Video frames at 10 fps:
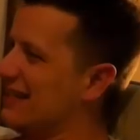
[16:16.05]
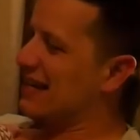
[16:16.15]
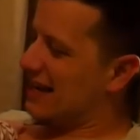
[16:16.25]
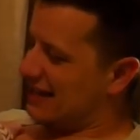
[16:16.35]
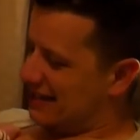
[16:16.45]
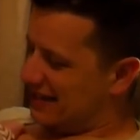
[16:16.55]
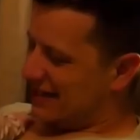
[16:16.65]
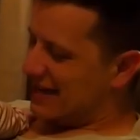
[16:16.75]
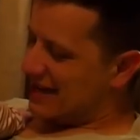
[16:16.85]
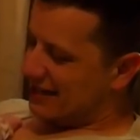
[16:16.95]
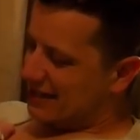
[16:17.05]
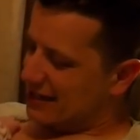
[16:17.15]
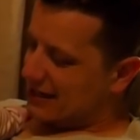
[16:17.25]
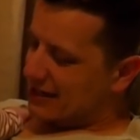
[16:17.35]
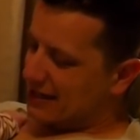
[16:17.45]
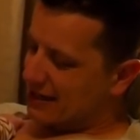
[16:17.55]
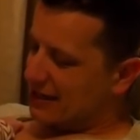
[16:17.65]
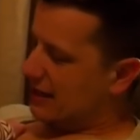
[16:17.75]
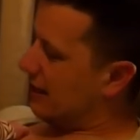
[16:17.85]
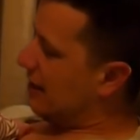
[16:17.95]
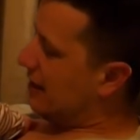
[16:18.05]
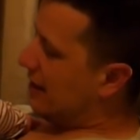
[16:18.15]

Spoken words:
Yes, I think you're saying that you're gonna fix it